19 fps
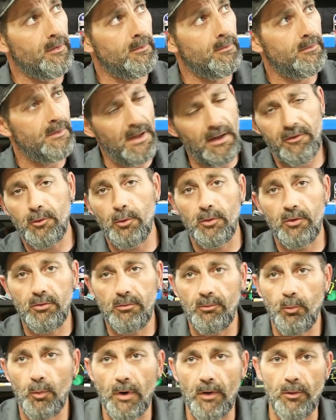Yeah, let's go
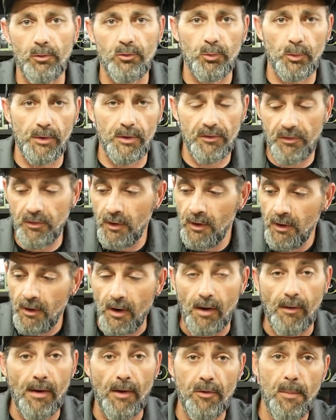with one of those words.
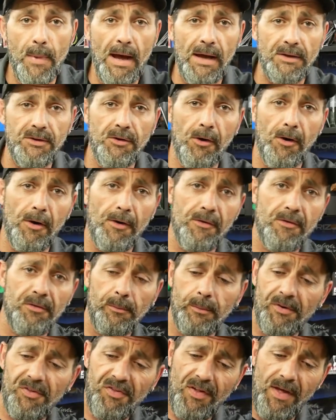Around the backyard, there's a
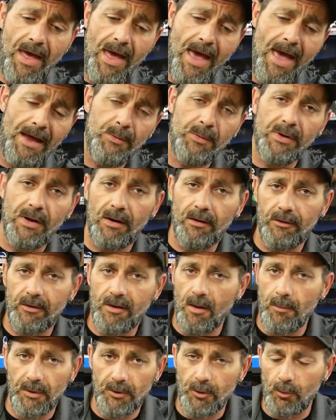little bit of sand. We got a
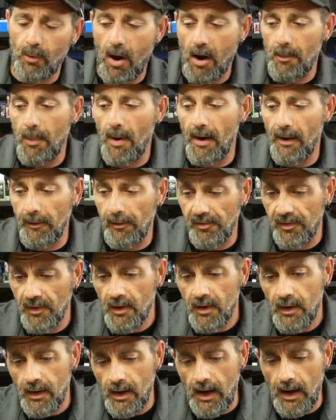couple little rock piles.
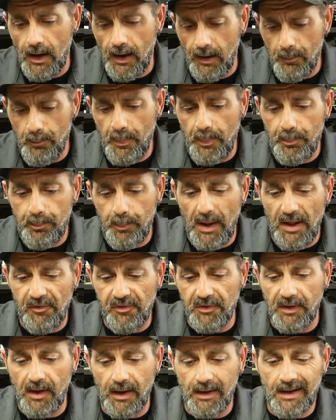
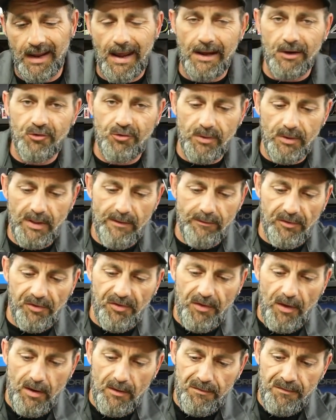Basic kind of entry-level
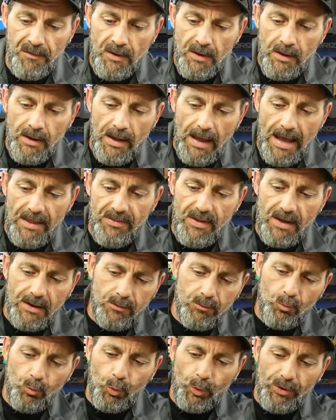stuff. And
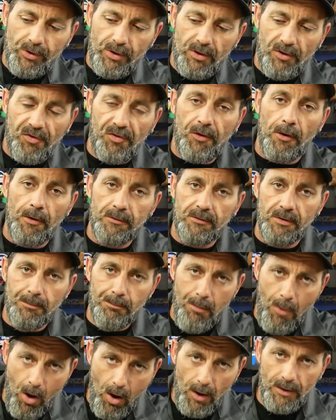then we're going to start to
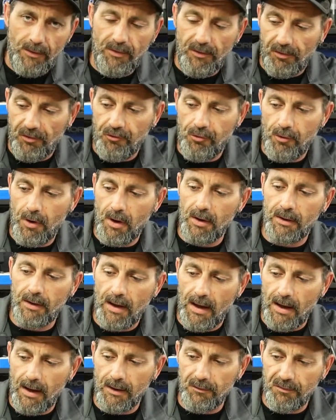mod this truck
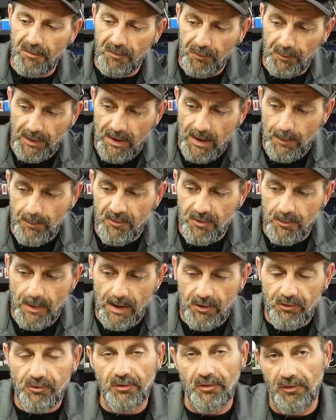and free up some
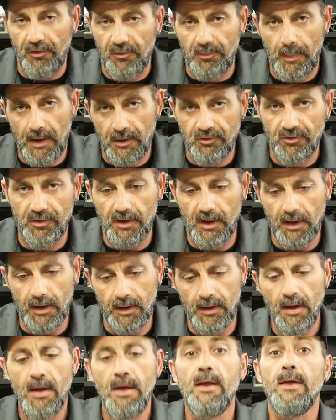extra suspension in
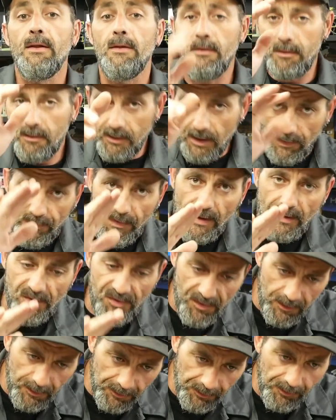it. Get that
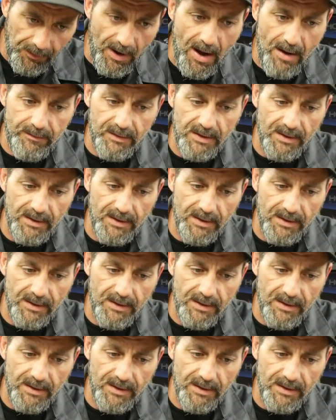center of gravity